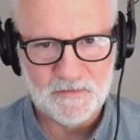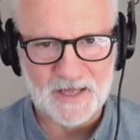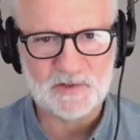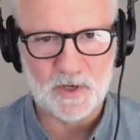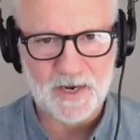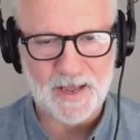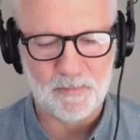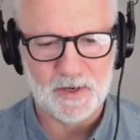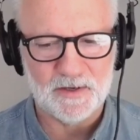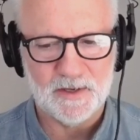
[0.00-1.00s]
That's what
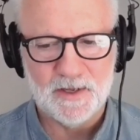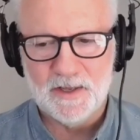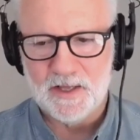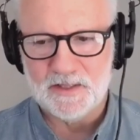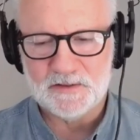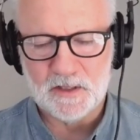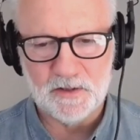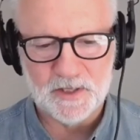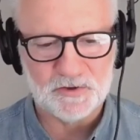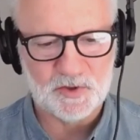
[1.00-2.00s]
happened. And
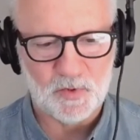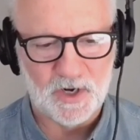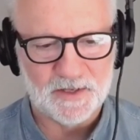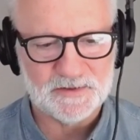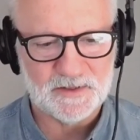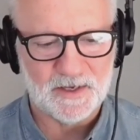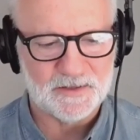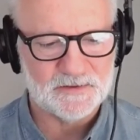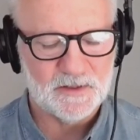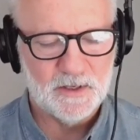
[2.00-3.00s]
Khalil Gibran
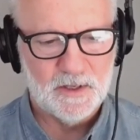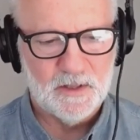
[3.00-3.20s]
says